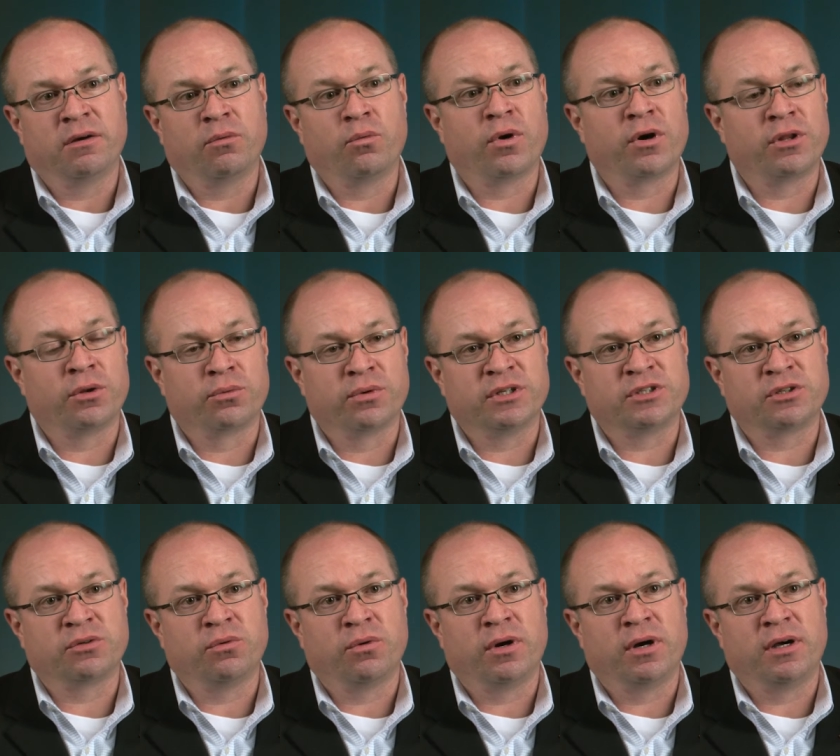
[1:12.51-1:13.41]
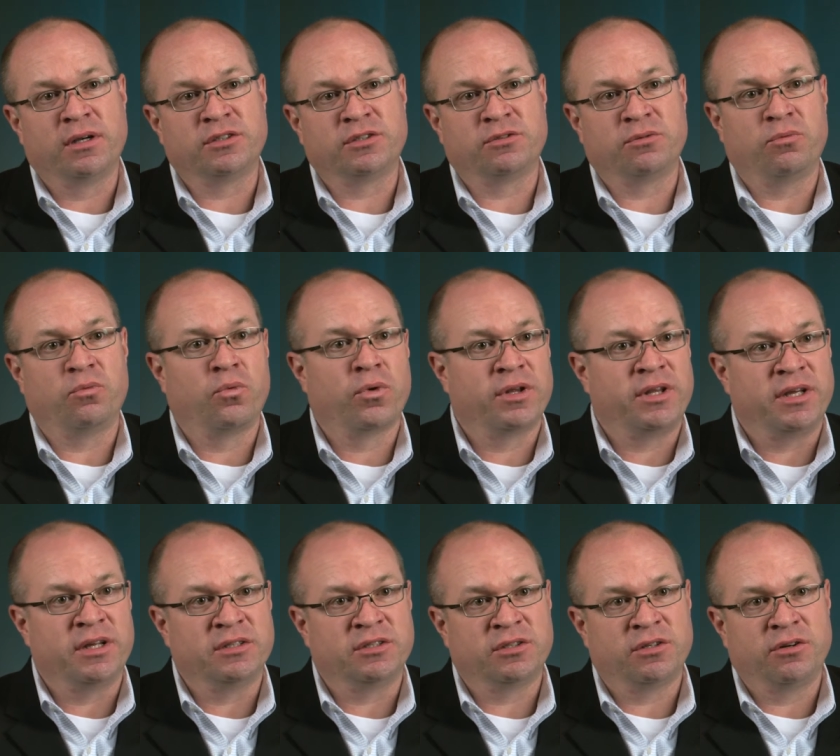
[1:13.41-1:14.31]
where the risk was, where
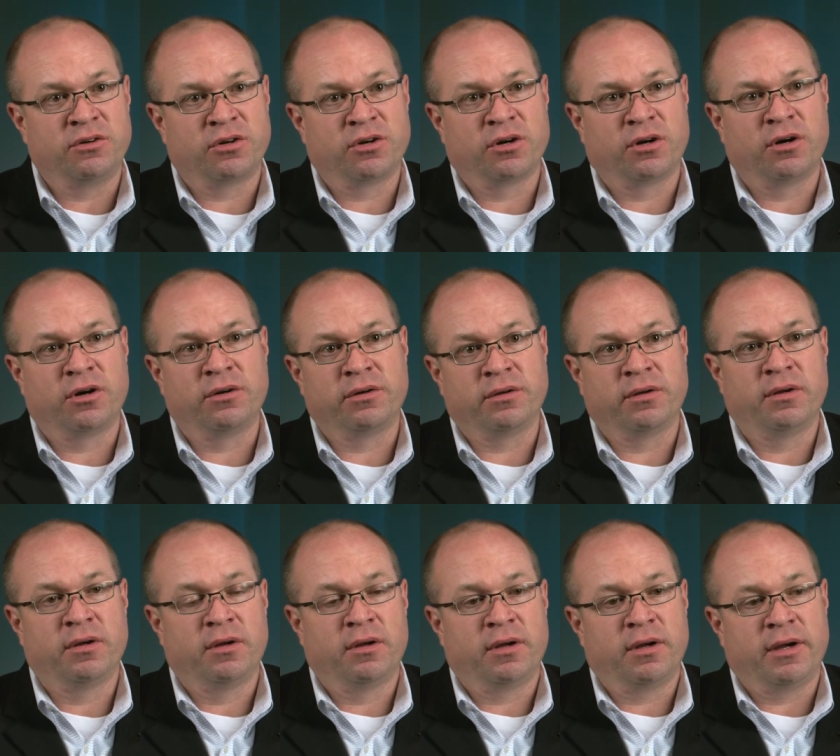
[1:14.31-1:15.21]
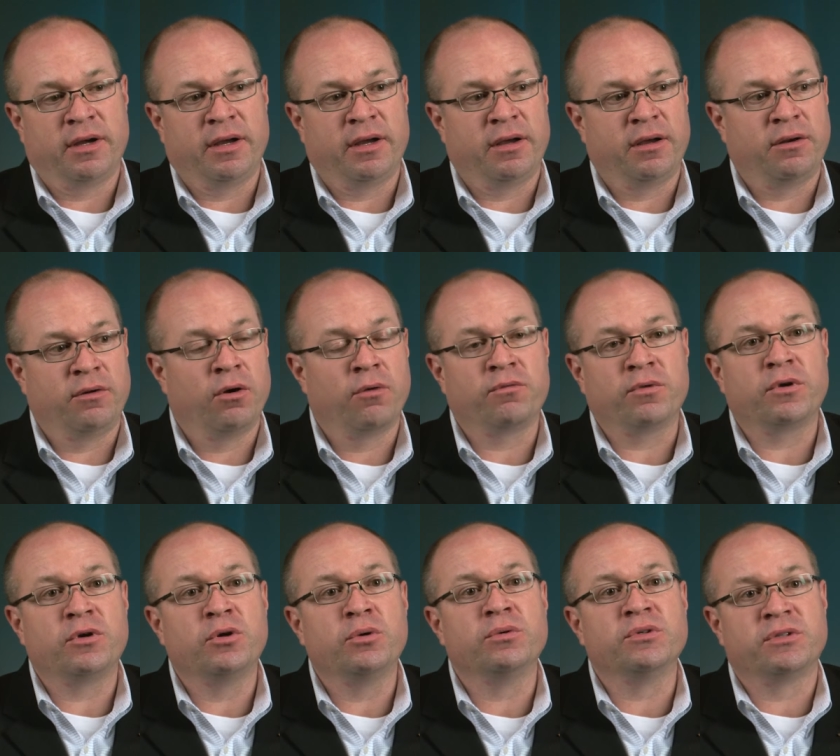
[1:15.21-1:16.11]
the incident occurred, and
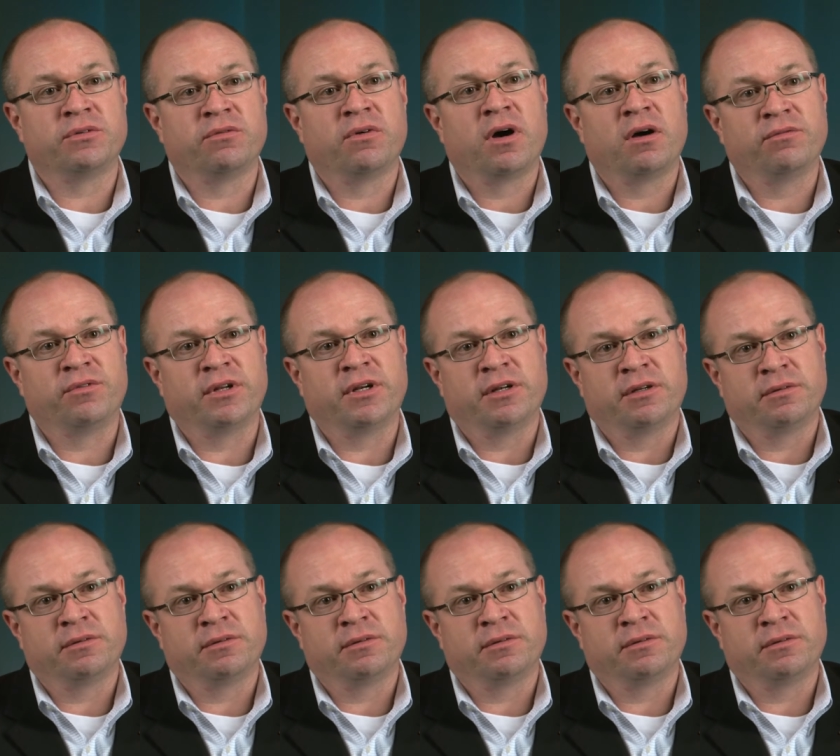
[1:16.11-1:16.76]
hopefully who was involved in it.